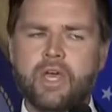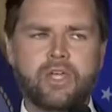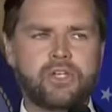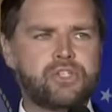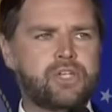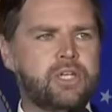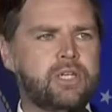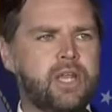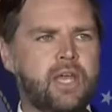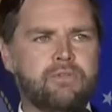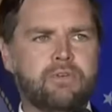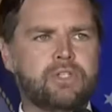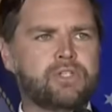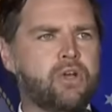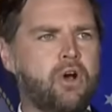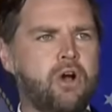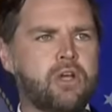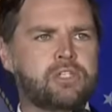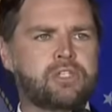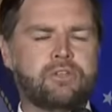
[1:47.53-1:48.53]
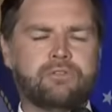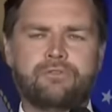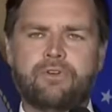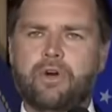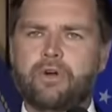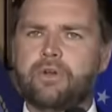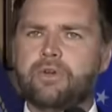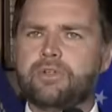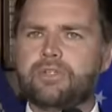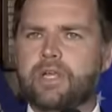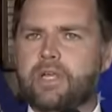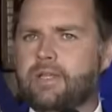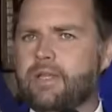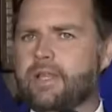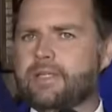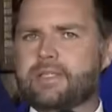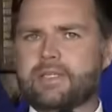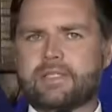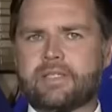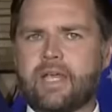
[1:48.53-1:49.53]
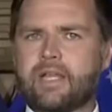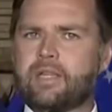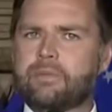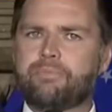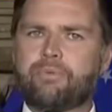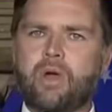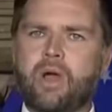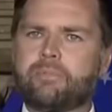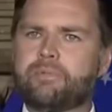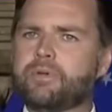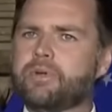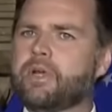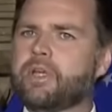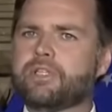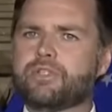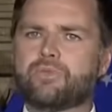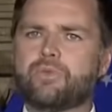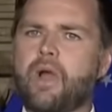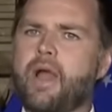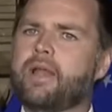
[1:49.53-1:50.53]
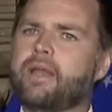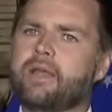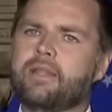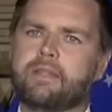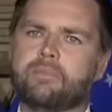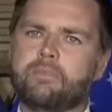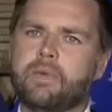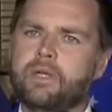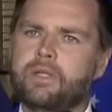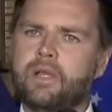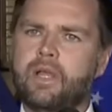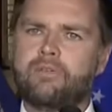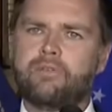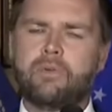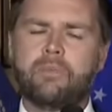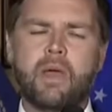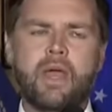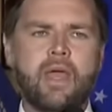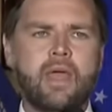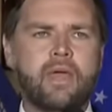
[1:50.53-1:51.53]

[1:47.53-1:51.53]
She never talks to voters unless a teleprompter is right in the middle of them.